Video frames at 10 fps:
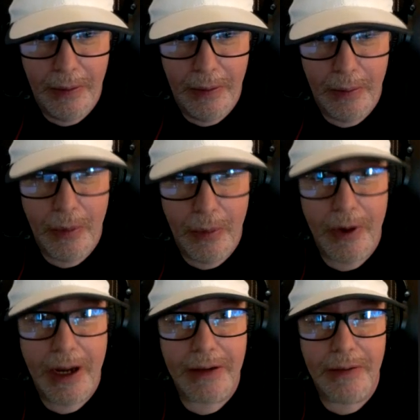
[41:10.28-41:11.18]
more
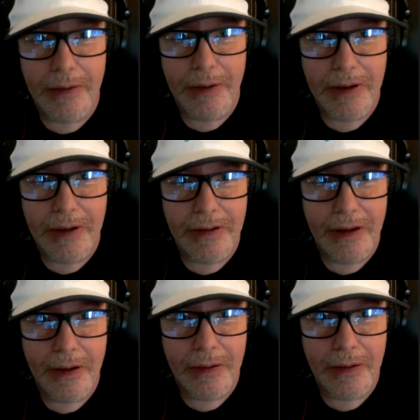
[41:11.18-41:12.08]
active when the
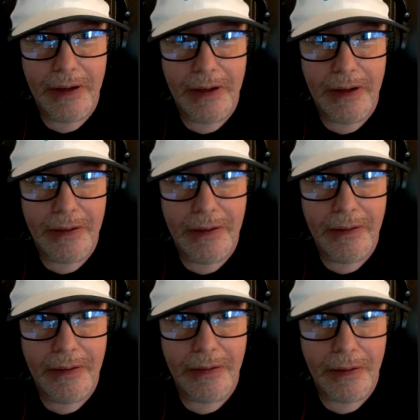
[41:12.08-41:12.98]
sun goes down for